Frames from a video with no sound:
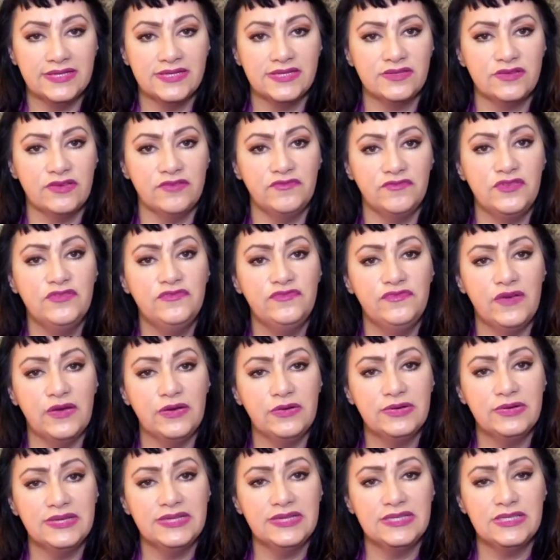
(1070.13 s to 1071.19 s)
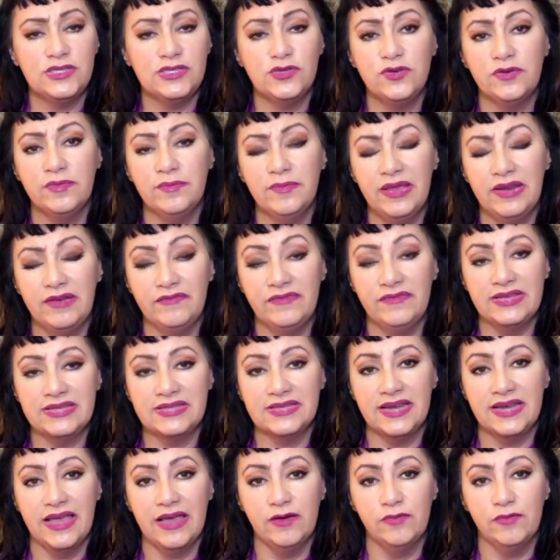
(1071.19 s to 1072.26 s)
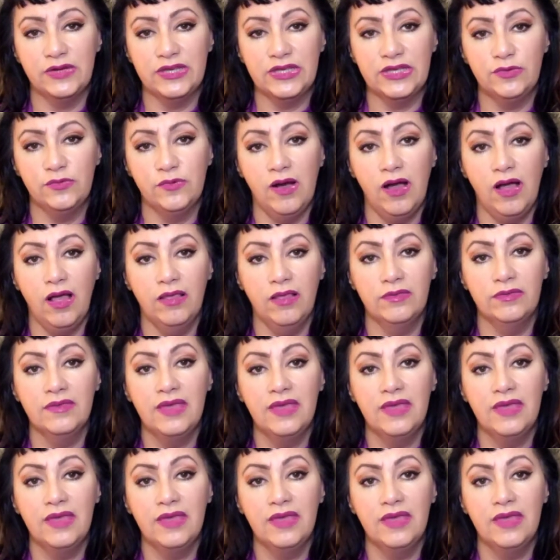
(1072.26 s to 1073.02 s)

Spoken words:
So if you focus, you can manifest now what you want.